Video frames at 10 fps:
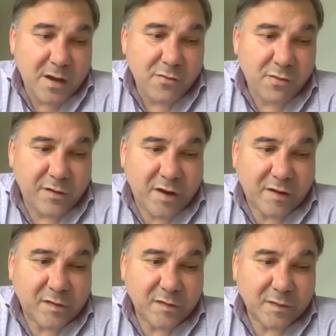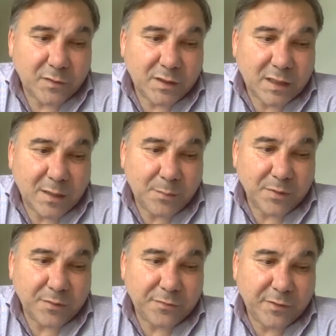rejections of the type
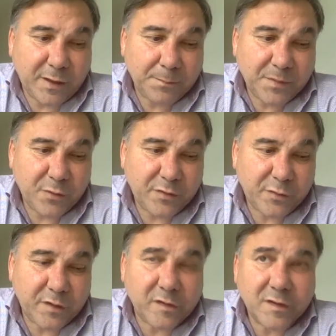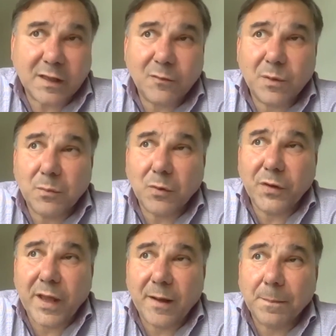of uh, restrictions that have been put
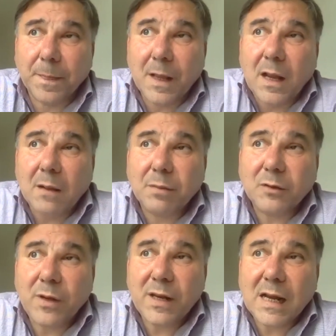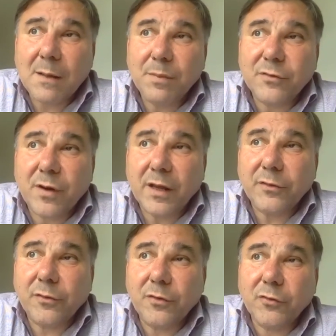there. But when a government
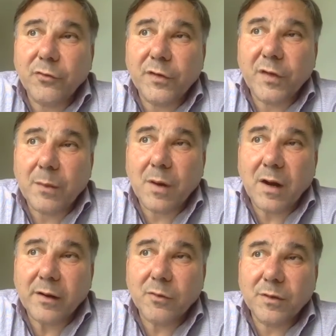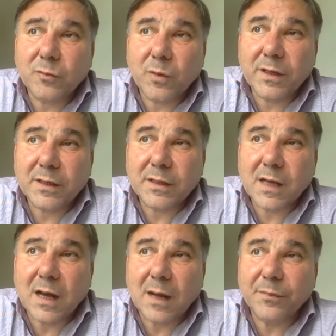tried to use the same argument when it
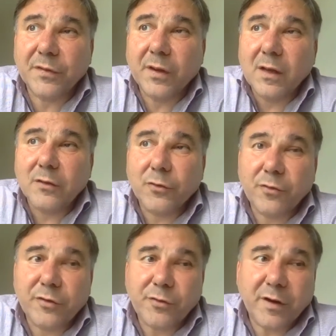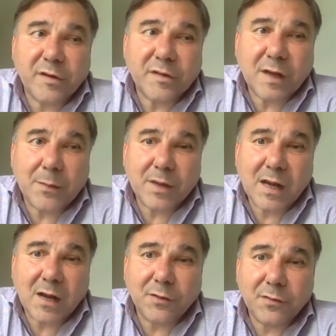comes to restrictions coming
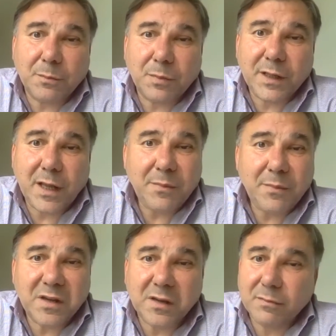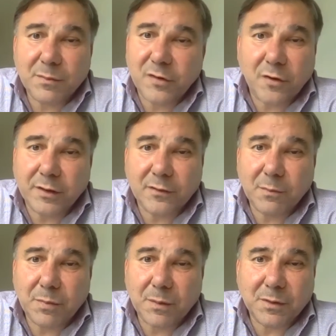out of the pandemic, the majority of the
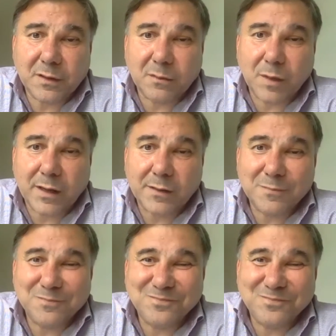people didn't buy it.